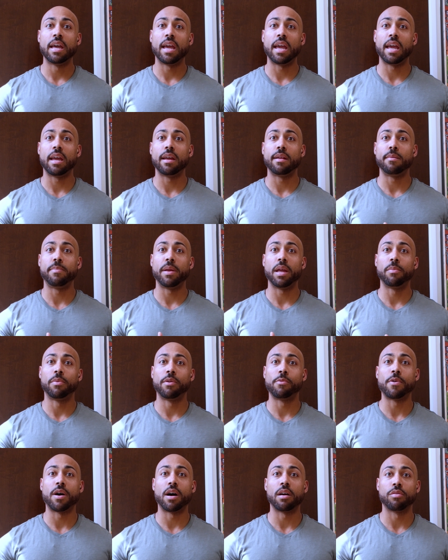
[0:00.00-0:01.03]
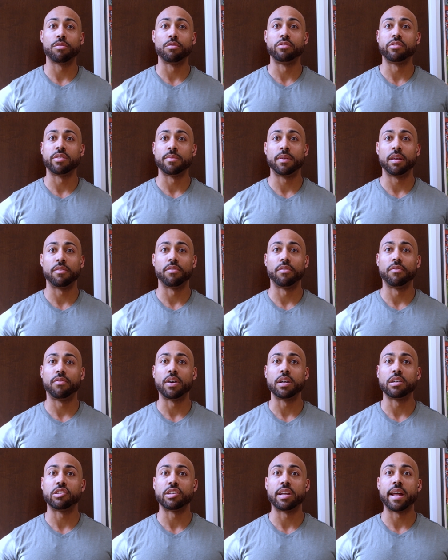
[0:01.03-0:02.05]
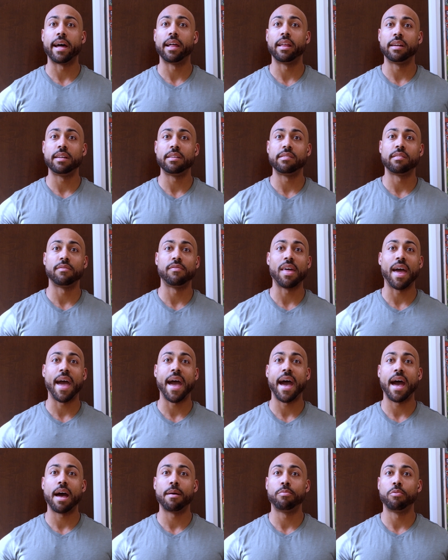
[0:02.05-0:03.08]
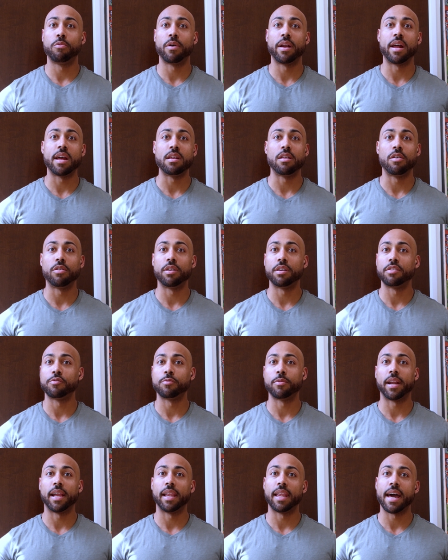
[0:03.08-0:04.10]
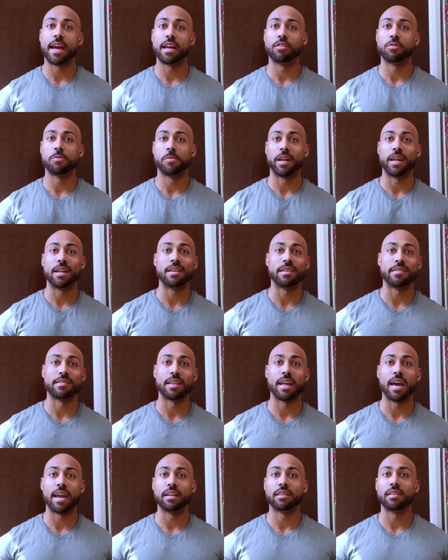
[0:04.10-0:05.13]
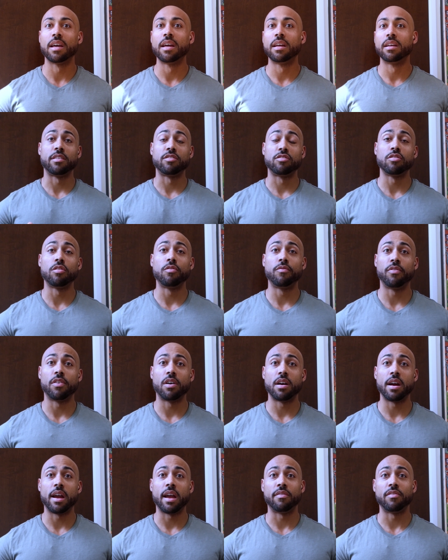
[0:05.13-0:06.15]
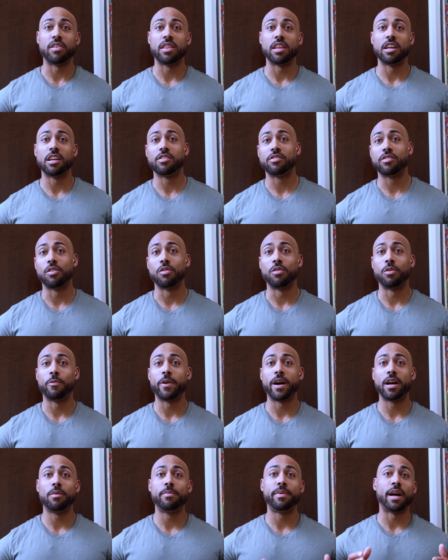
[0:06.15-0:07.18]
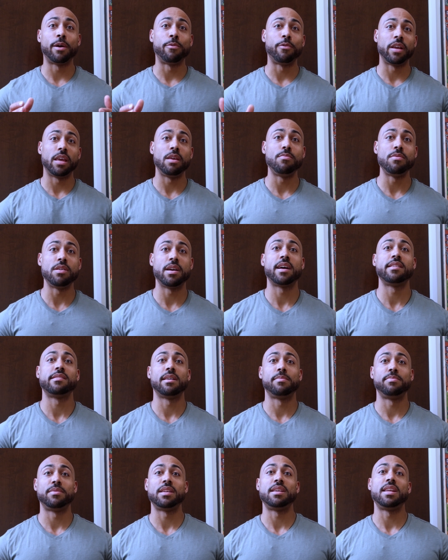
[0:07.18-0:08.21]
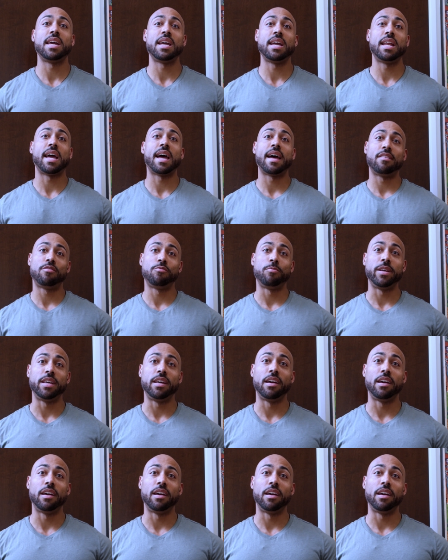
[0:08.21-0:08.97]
and be able to walk through some different functionalities of the app, what I noticed, what I liked, what I disliked. So far everything is going well, but I will keep you guys up to date as we